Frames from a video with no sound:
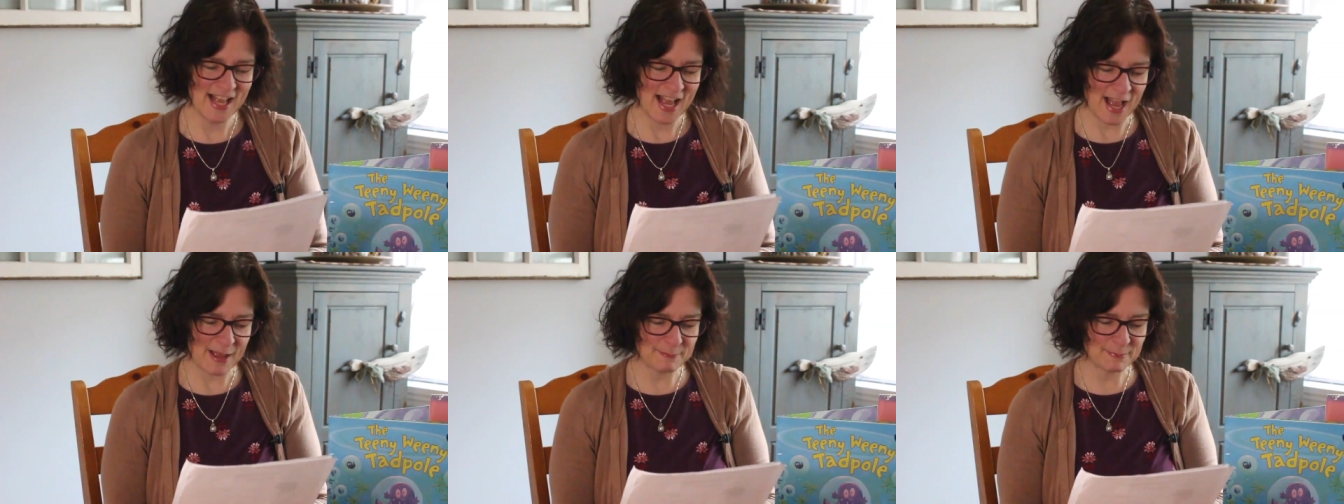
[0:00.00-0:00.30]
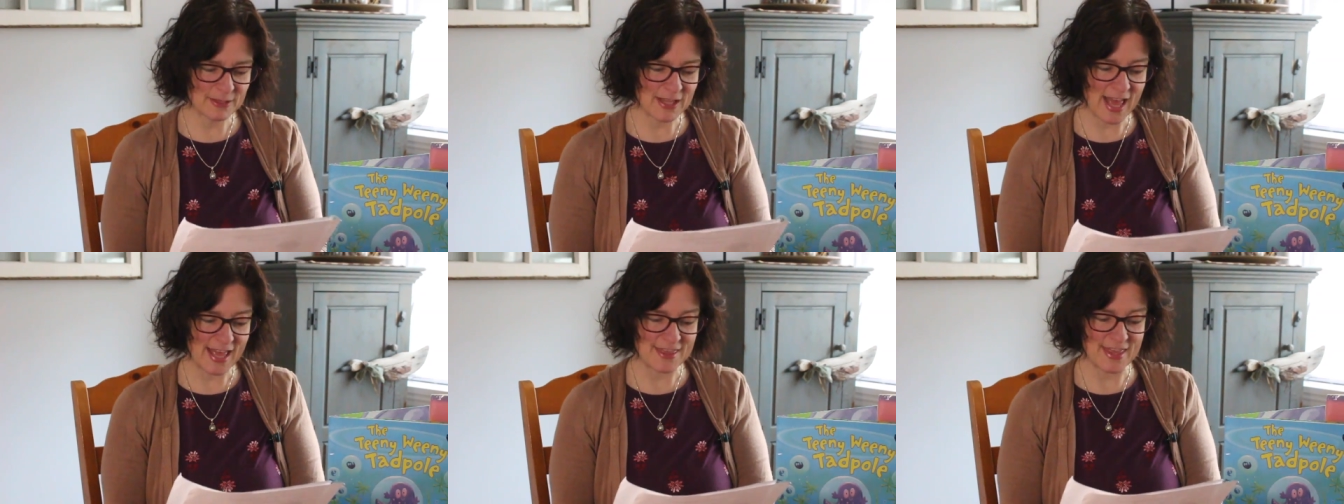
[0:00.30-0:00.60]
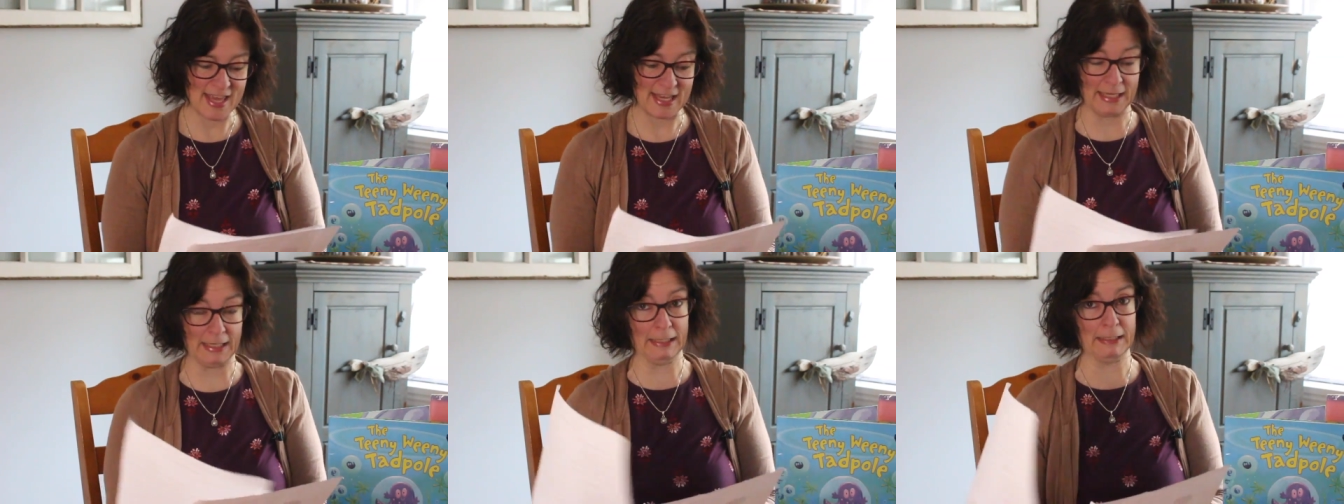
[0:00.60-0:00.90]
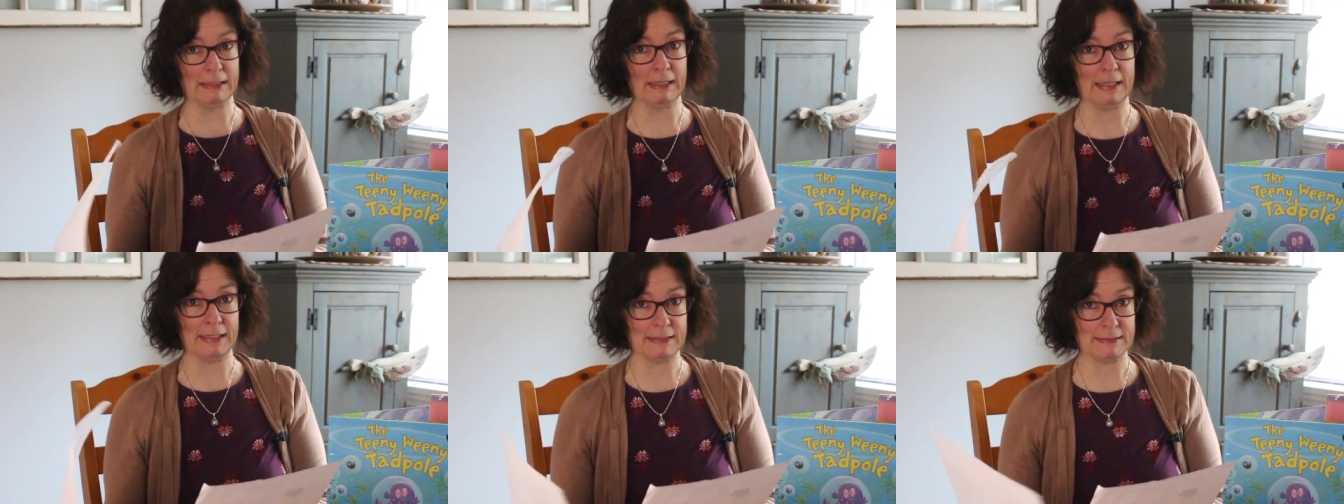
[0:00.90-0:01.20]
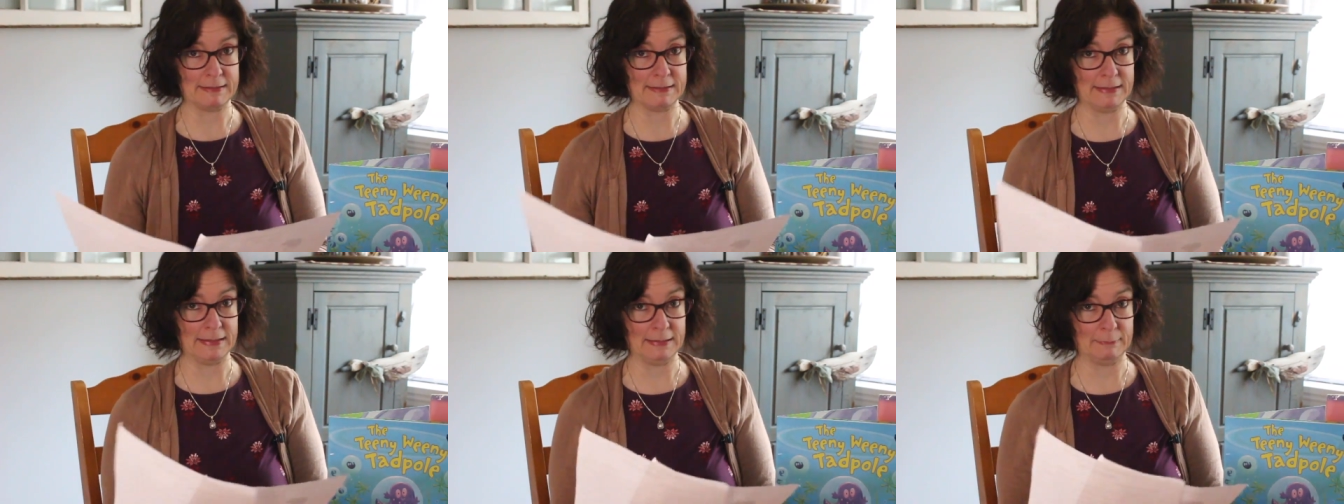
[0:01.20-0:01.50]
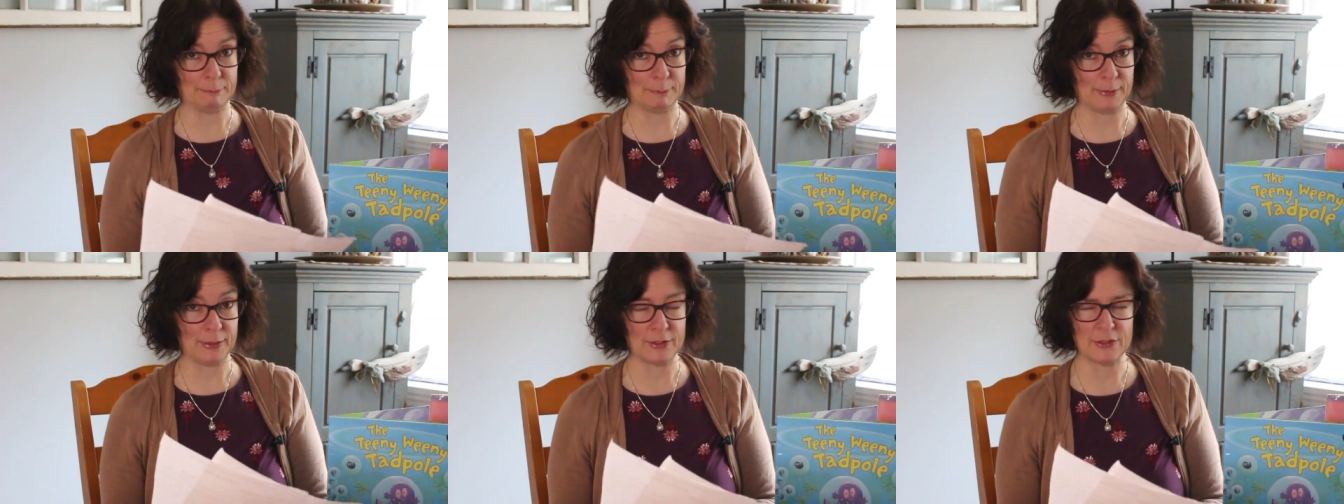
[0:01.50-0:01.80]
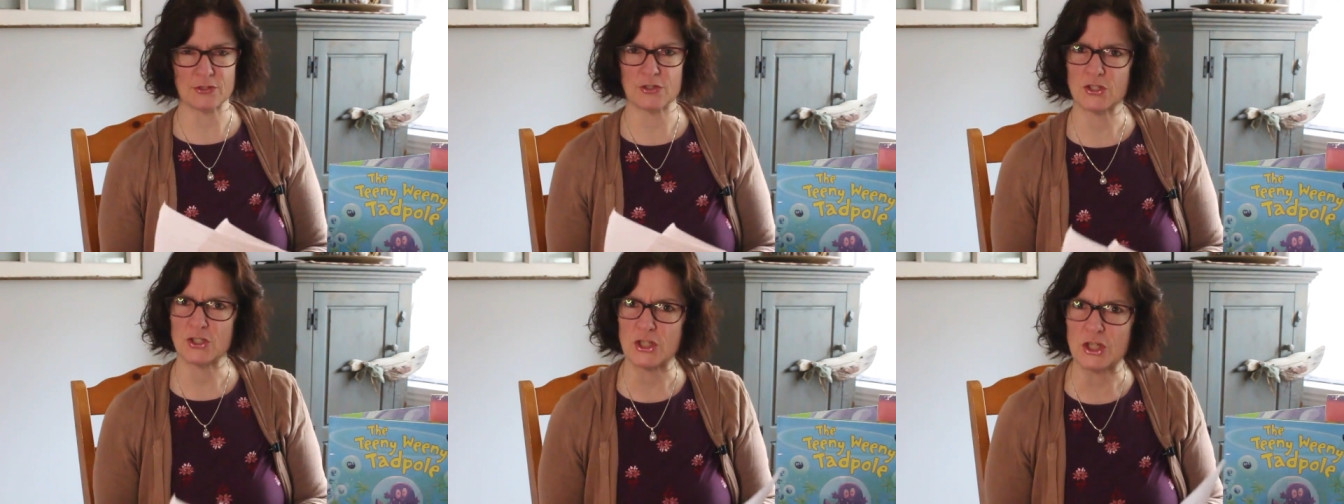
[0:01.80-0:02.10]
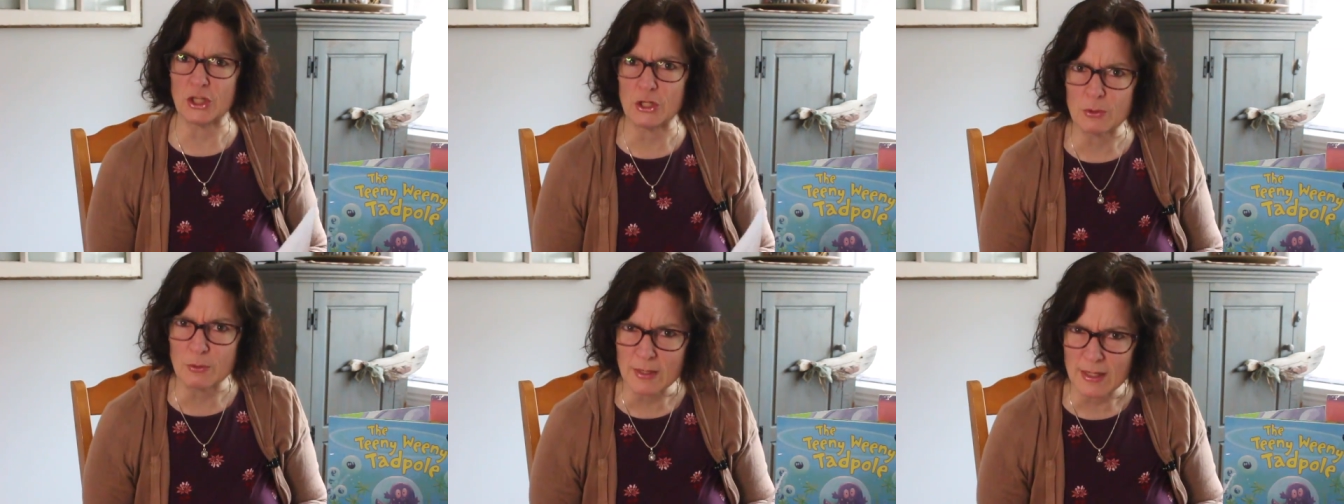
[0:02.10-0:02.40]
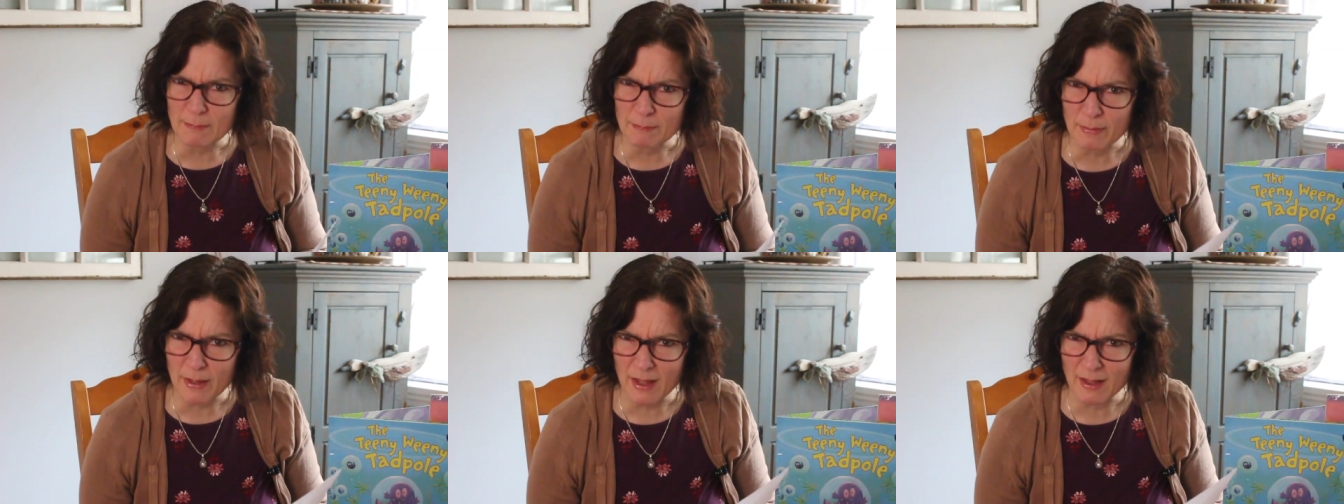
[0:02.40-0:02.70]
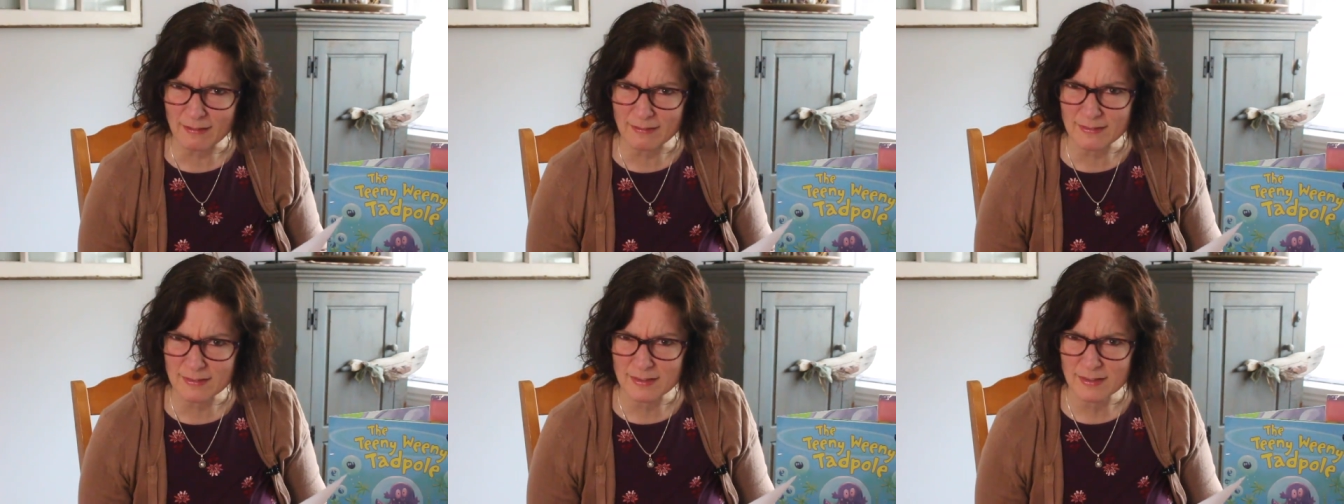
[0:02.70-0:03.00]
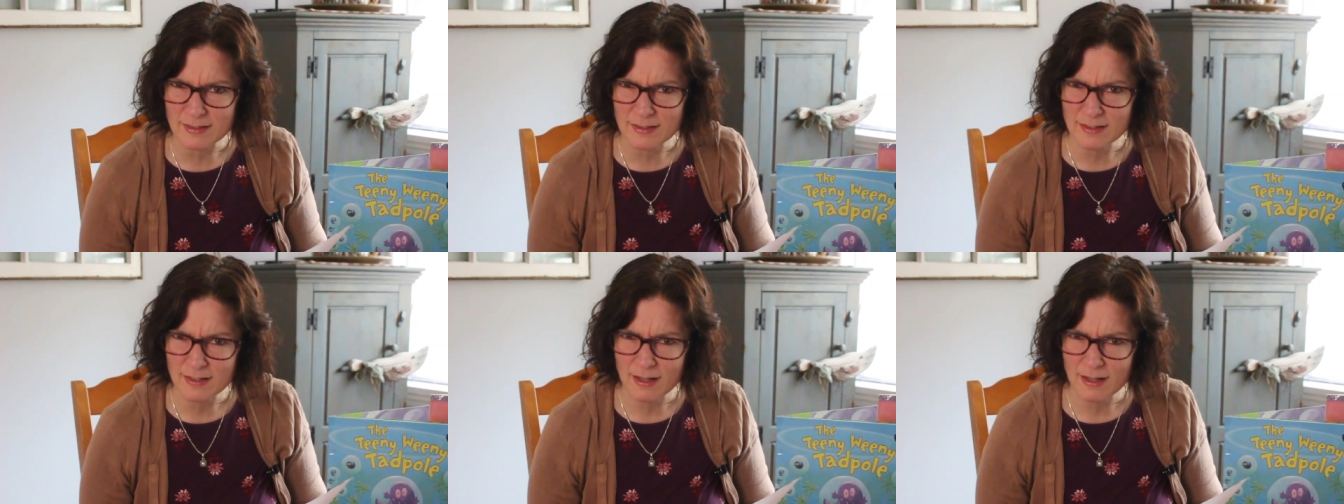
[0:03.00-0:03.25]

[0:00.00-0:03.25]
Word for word: I'm glad that he likes to eat bugs. Do you eat bugs?